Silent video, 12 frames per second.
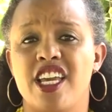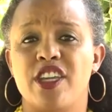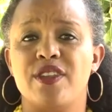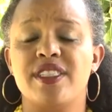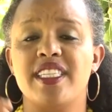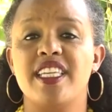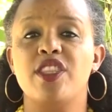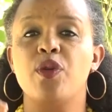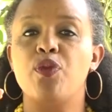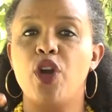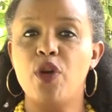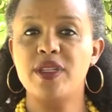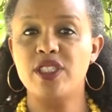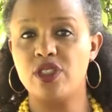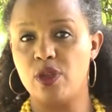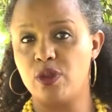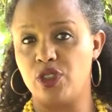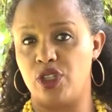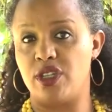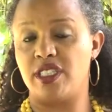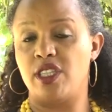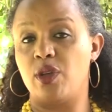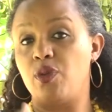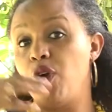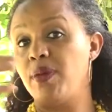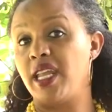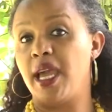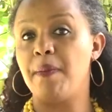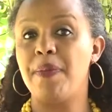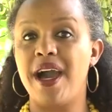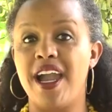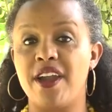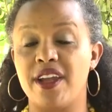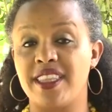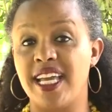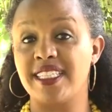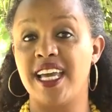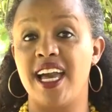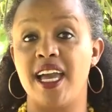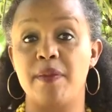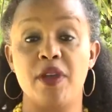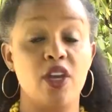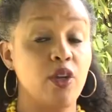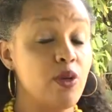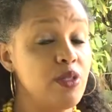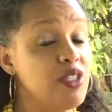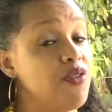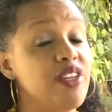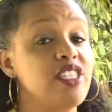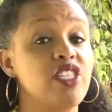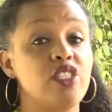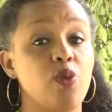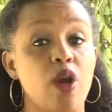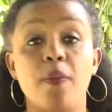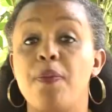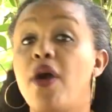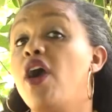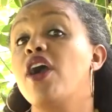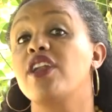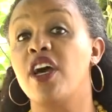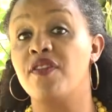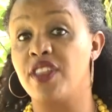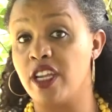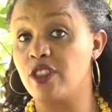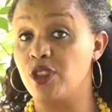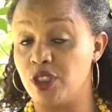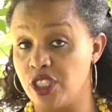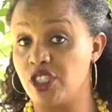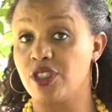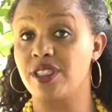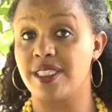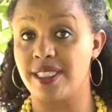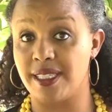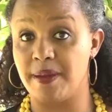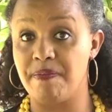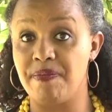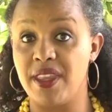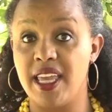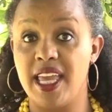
You see, the Roman soldiers and the Roman Empire at that time, crucifixions were a part of their judicial system.